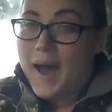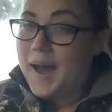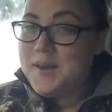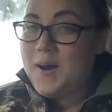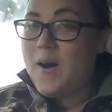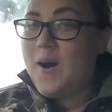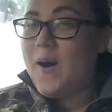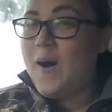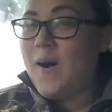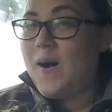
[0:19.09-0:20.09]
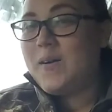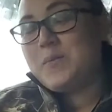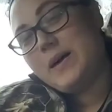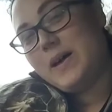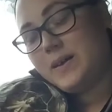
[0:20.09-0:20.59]
Hi y'all!
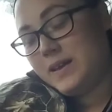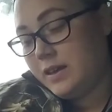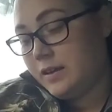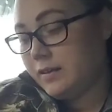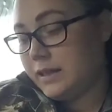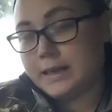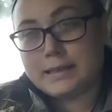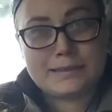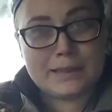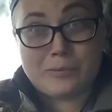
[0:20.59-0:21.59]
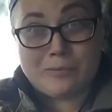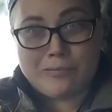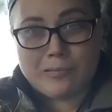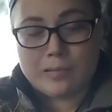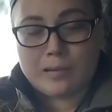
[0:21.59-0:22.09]
Belle here. Like I said
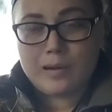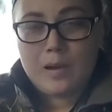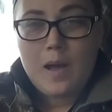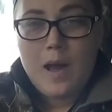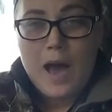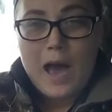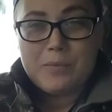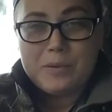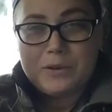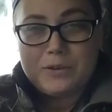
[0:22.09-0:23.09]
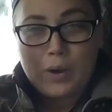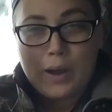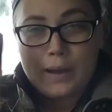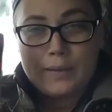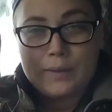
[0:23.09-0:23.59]
before, I'm going to be
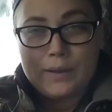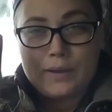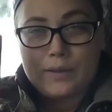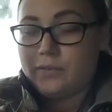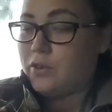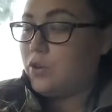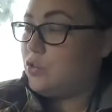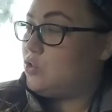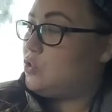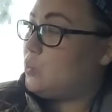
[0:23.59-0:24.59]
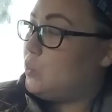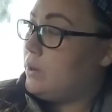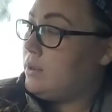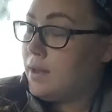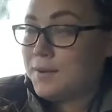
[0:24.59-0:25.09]
trying these
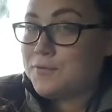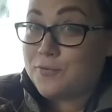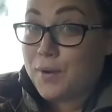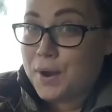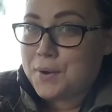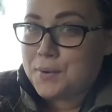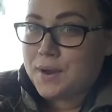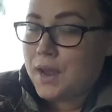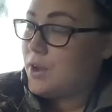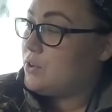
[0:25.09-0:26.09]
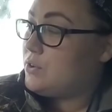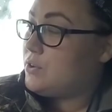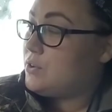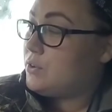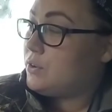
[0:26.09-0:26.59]
Sweet and Fiery
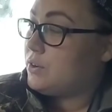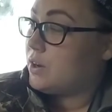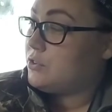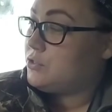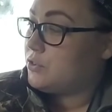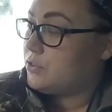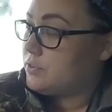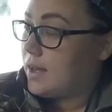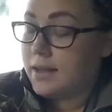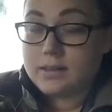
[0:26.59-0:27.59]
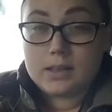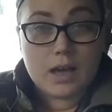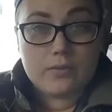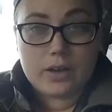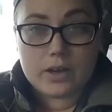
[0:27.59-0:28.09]
Gushers. I
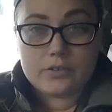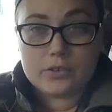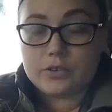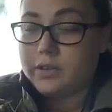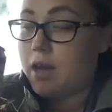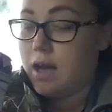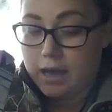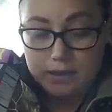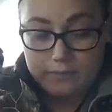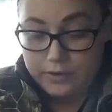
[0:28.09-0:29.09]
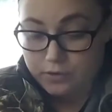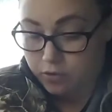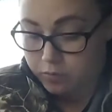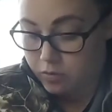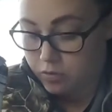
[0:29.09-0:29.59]
love Gushers. I love the
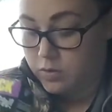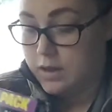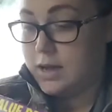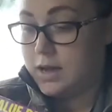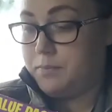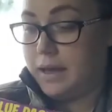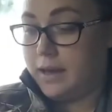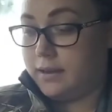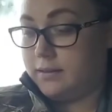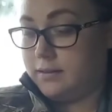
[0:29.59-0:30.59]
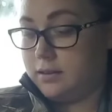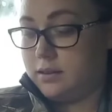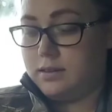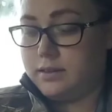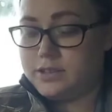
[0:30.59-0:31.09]
normal packs.
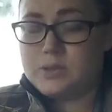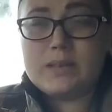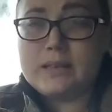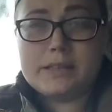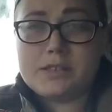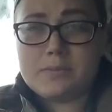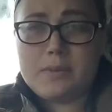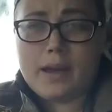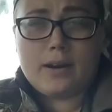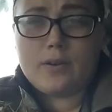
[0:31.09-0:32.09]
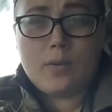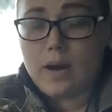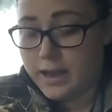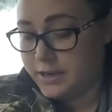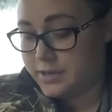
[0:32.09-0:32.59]
They're so delicious to me. I don't know
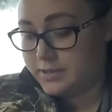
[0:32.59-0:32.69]
why.